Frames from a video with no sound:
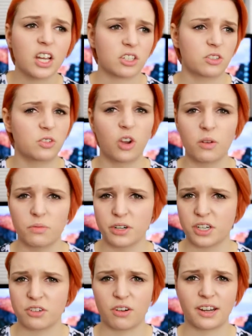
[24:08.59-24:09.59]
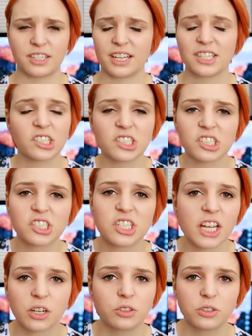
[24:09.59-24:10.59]
It's not moisturizing. It doesn't
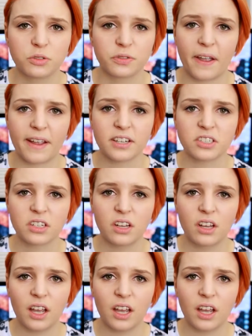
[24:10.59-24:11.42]
stick on your face.